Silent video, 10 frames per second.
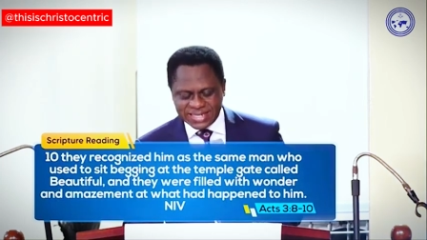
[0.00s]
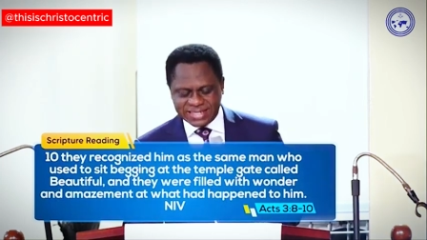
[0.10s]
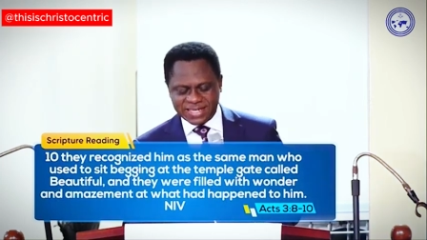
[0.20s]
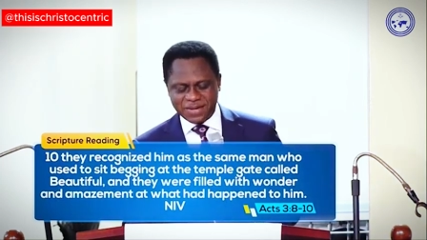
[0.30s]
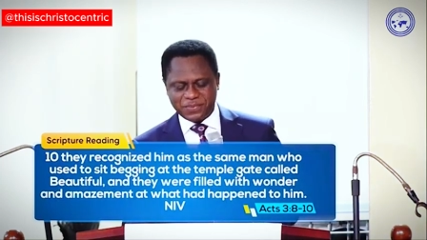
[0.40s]
the
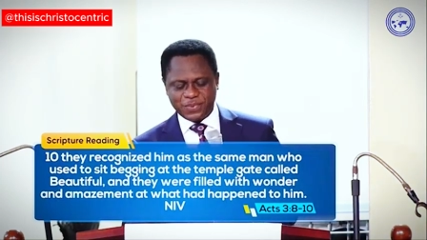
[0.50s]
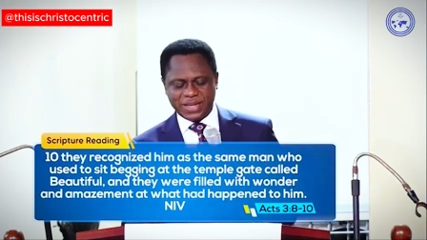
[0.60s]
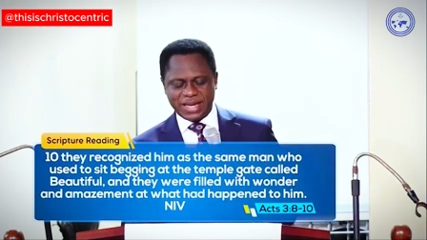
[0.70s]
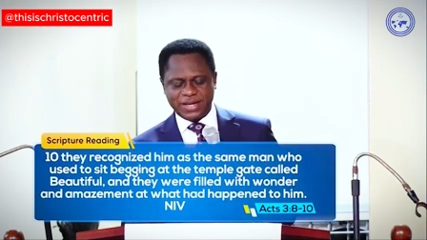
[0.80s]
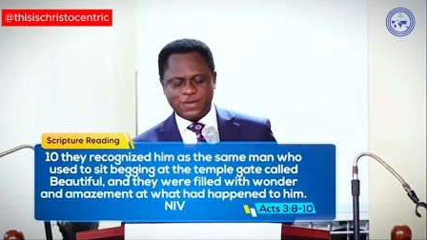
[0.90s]
temple
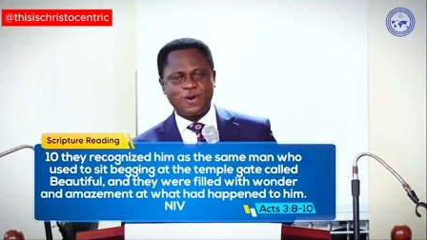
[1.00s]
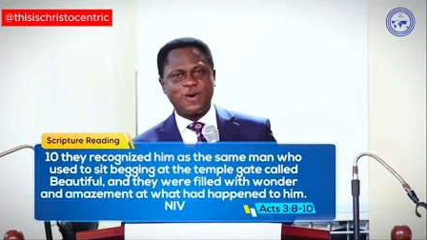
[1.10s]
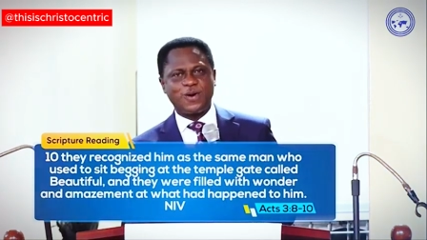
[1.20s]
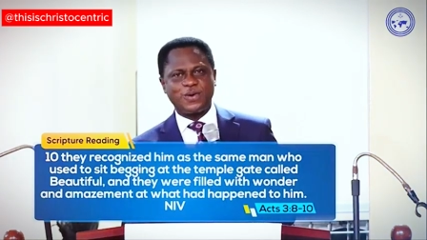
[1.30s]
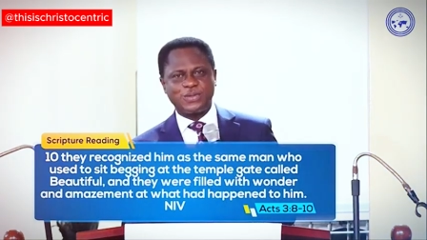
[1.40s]
gate
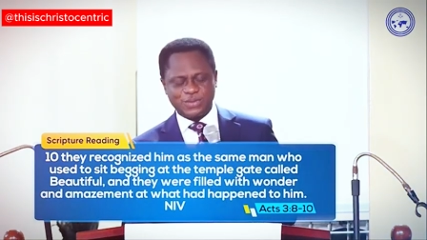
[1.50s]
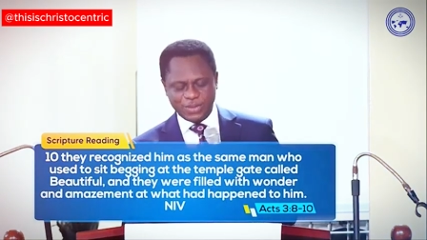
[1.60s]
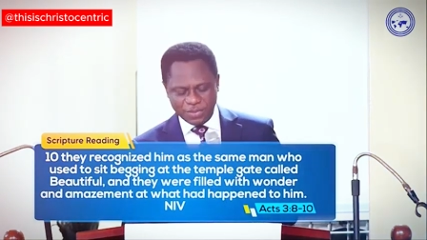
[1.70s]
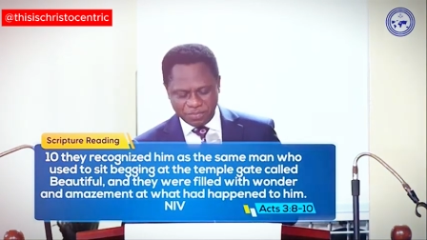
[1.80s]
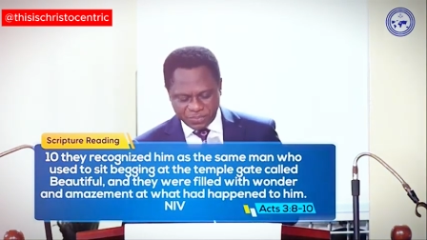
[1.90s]
called
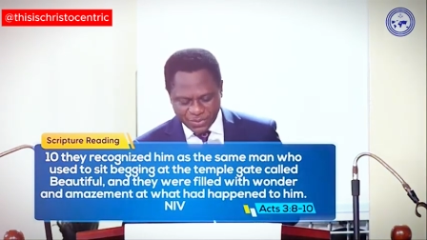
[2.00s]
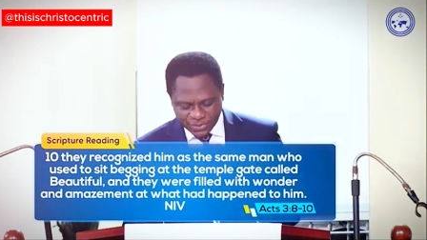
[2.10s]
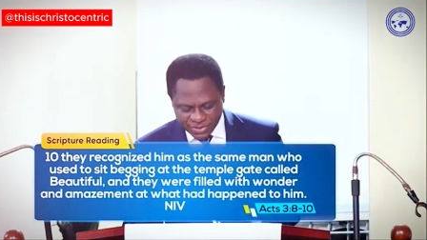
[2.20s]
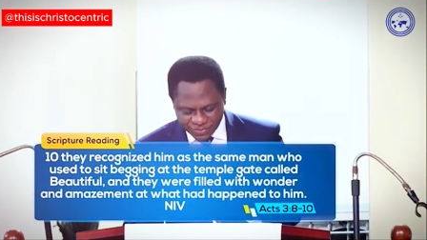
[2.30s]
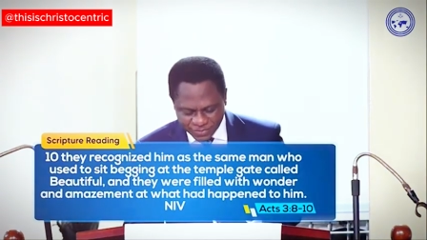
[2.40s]

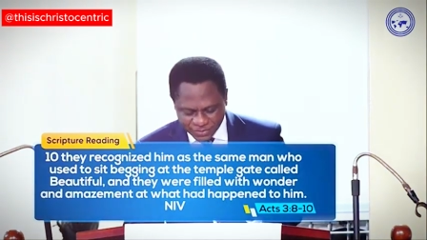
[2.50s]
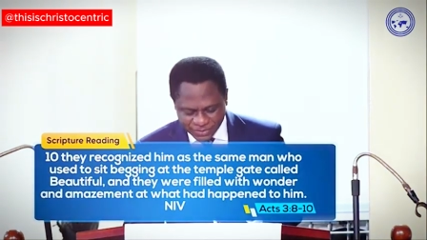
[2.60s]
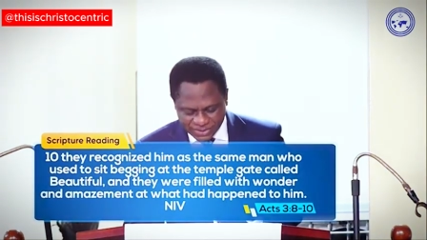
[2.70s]
Beautiful.